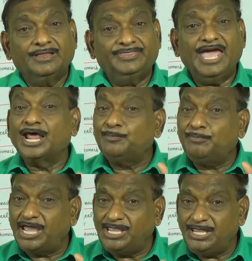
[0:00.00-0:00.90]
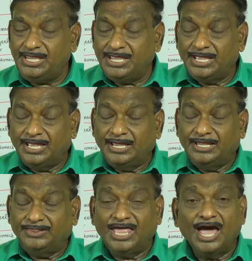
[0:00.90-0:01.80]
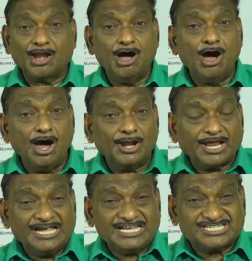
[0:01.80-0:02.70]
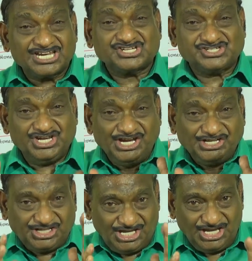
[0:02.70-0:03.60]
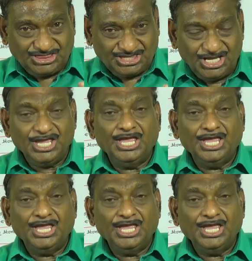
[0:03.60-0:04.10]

Thereby, there are 16 teeth